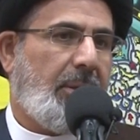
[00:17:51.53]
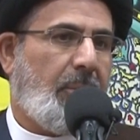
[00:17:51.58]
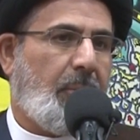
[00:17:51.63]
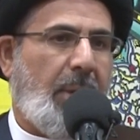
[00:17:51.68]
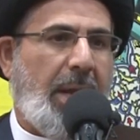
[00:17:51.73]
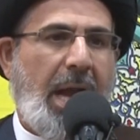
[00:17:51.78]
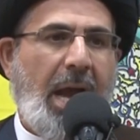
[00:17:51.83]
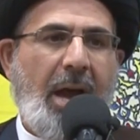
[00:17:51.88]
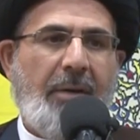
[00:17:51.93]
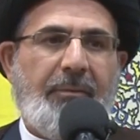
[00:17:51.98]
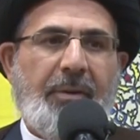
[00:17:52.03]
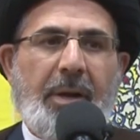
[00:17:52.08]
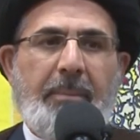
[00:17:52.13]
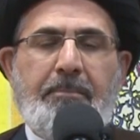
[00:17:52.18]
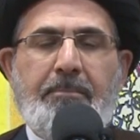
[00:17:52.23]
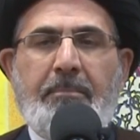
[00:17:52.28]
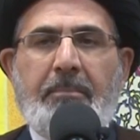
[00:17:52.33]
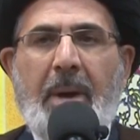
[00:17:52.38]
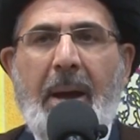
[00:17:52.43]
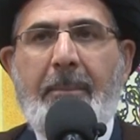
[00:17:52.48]
We have a,
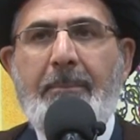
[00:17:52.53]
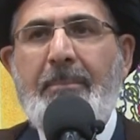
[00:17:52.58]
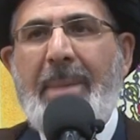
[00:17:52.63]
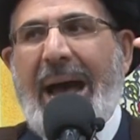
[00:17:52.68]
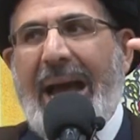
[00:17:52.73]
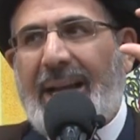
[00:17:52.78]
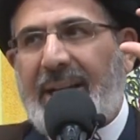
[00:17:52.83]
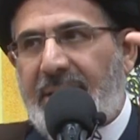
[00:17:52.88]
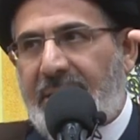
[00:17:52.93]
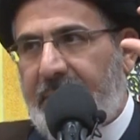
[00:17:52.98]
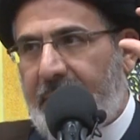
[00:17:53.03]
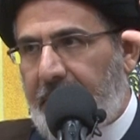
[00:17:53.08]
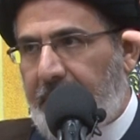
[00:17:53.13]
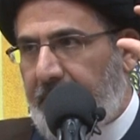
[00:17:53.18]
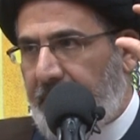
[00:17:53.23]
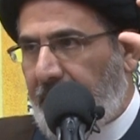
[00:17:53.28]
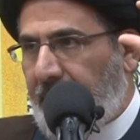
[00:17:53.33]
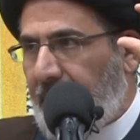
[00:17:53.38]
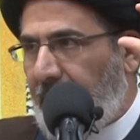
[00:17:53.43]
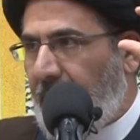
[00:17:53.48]
um, a
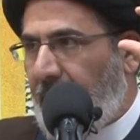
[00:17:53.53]
maxim